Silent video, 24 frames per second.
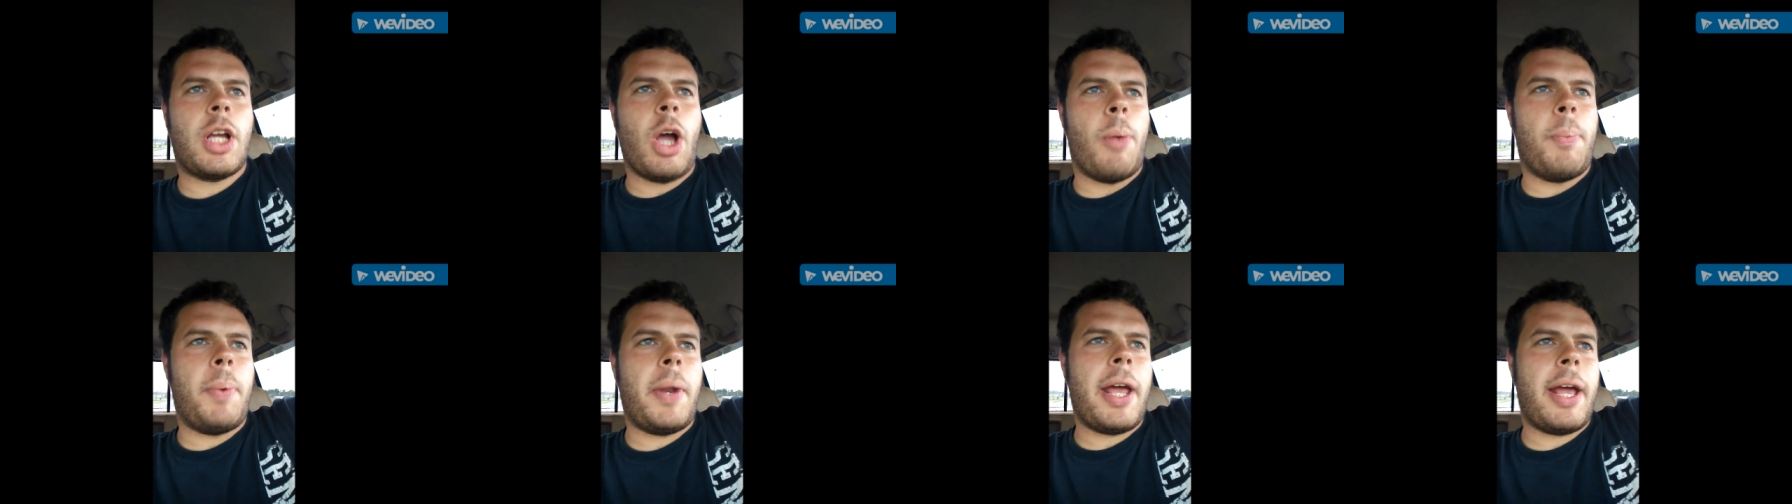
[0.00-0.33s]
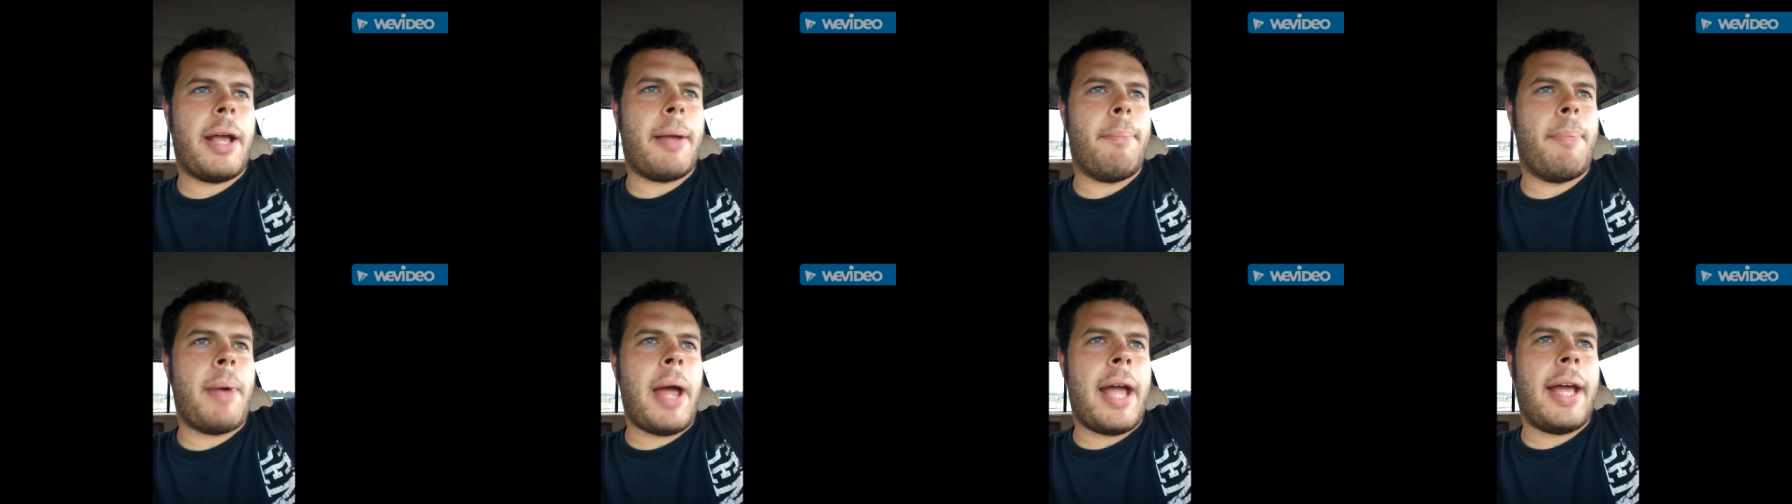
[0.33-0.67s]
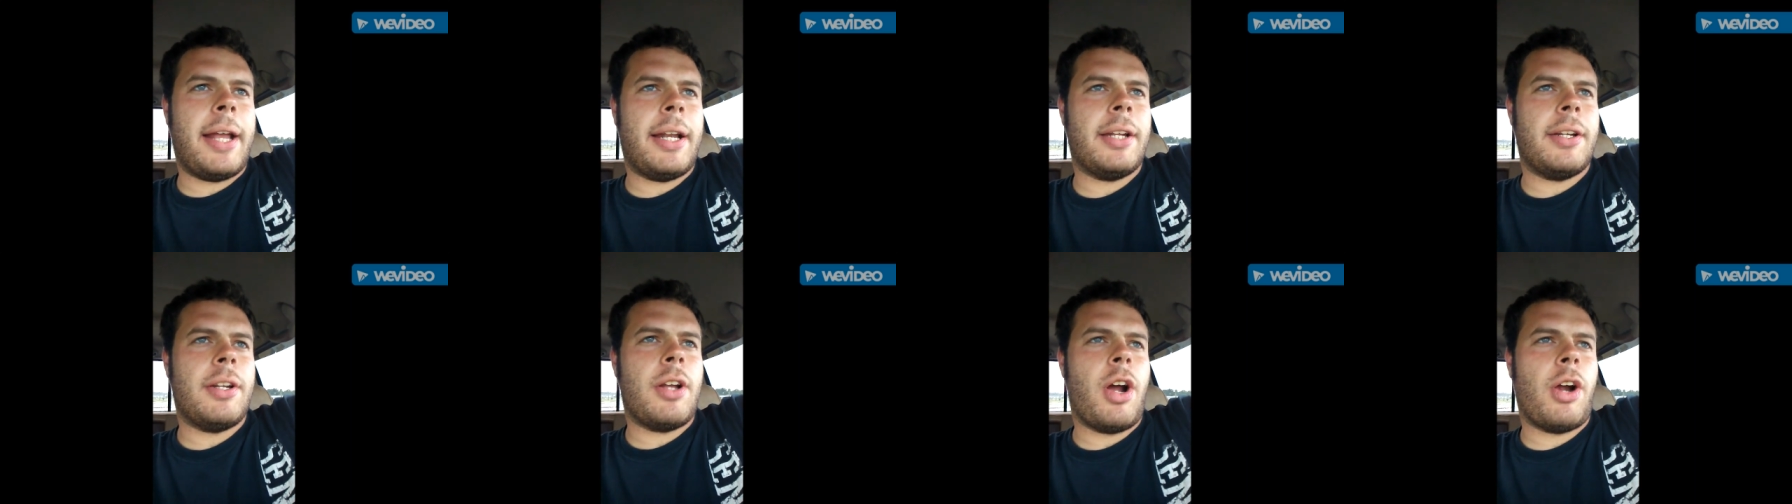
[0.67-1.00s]
It's Copenhagen
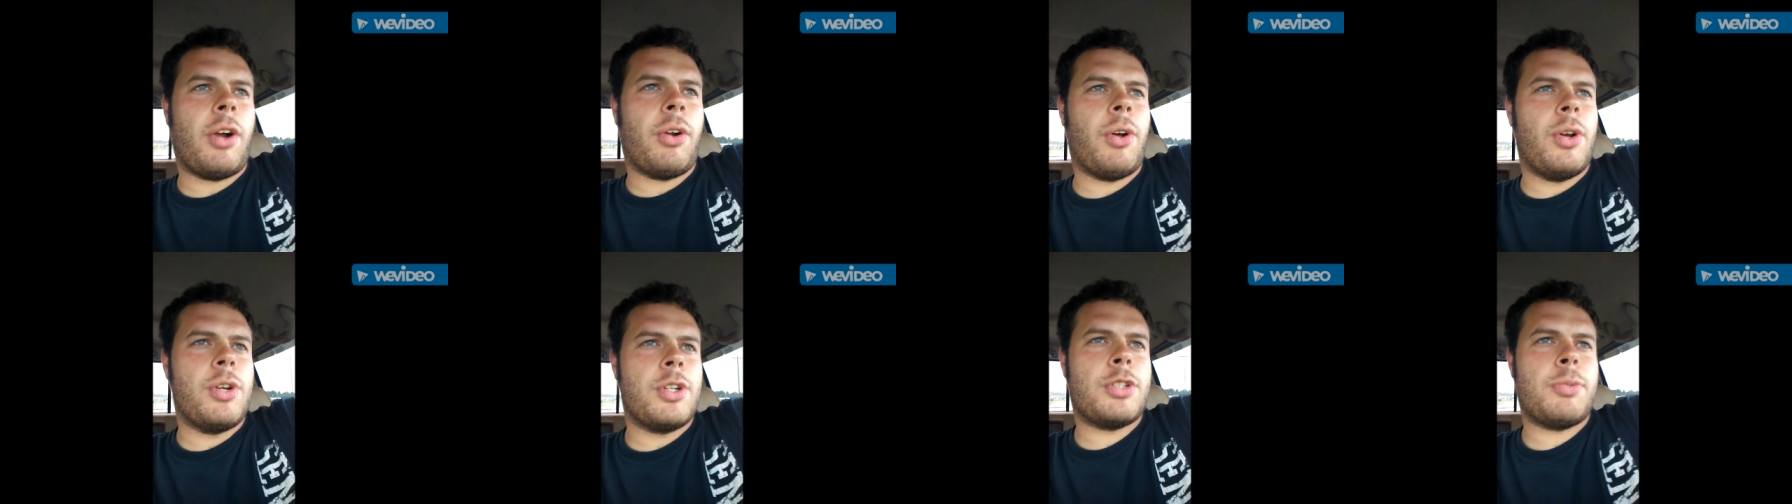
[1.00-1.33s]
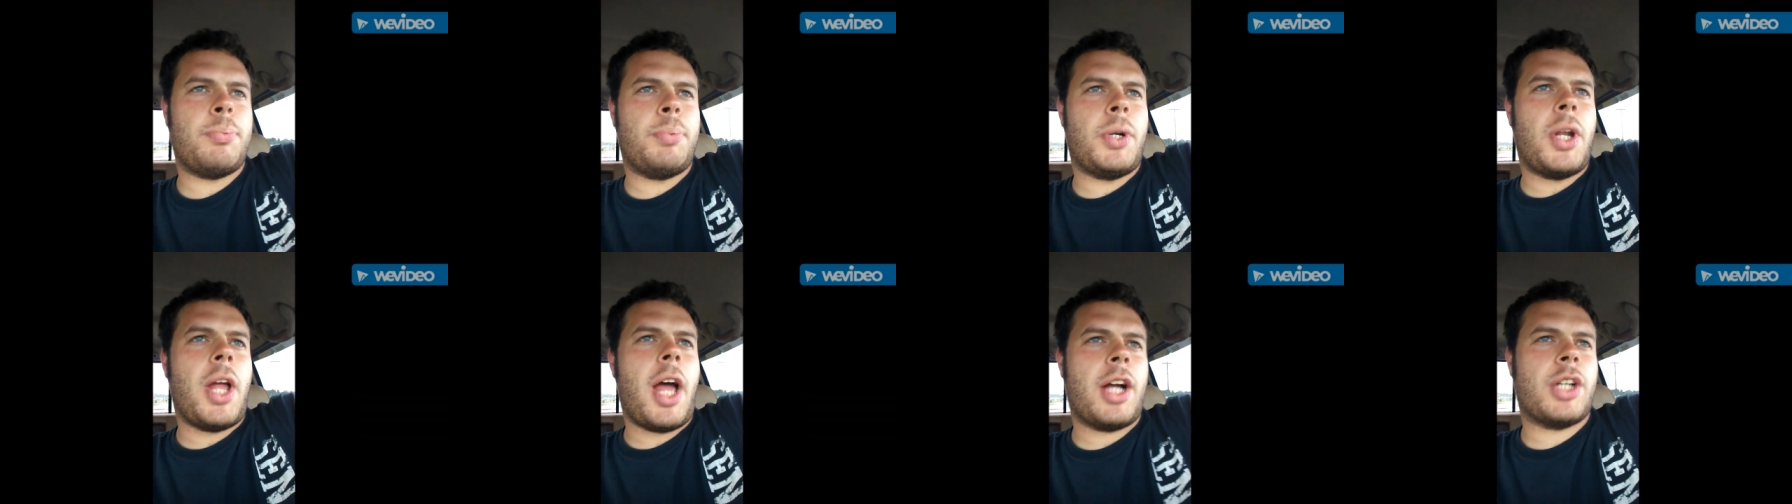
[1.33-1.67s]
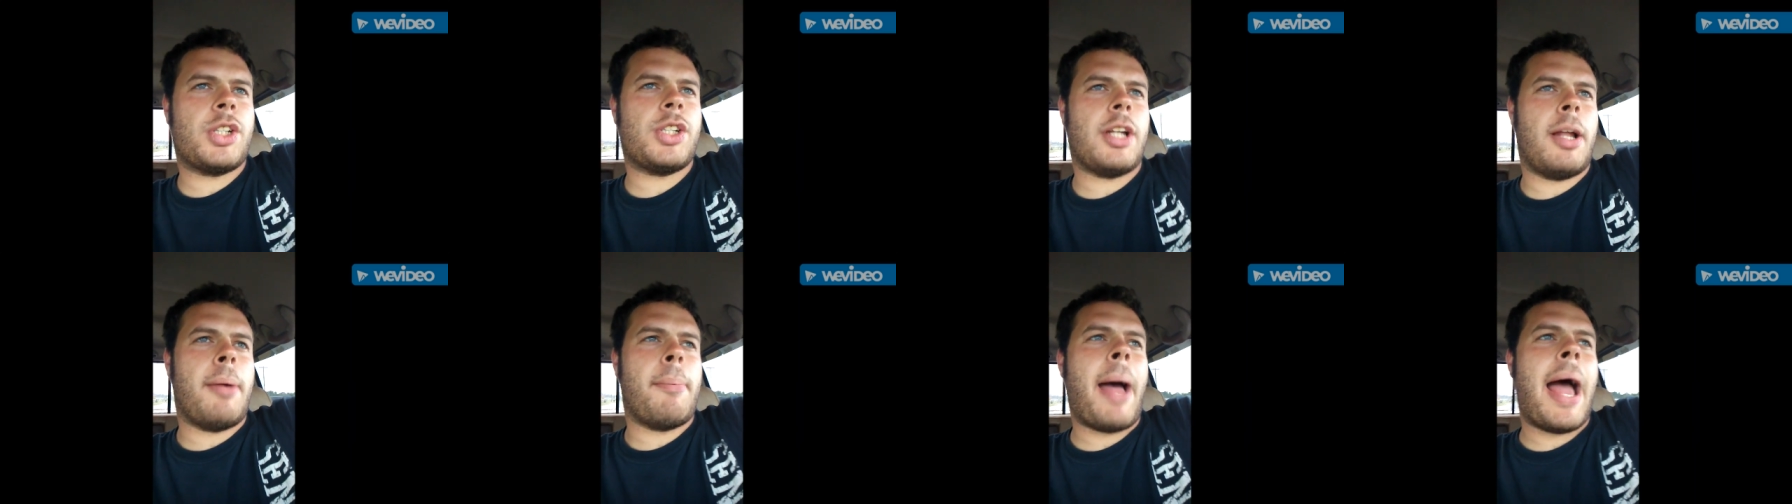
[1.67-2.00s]
Bandit, Dirty Rooster
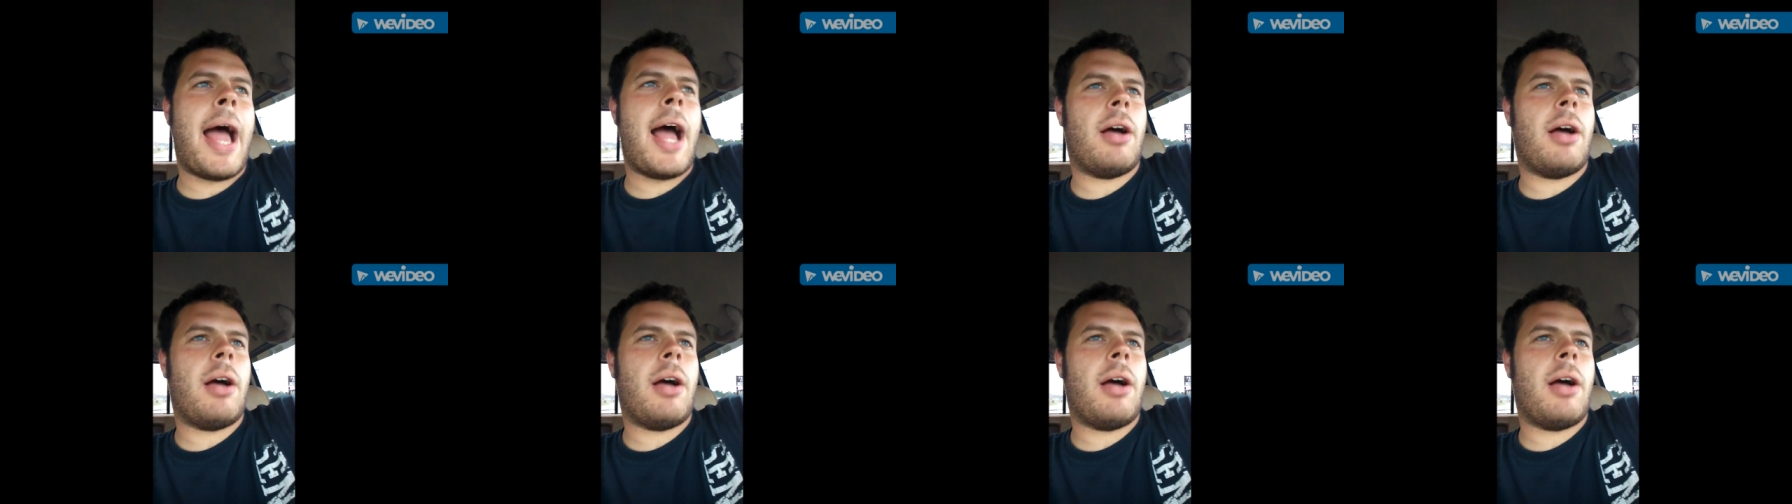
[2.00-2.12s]
Production, I'm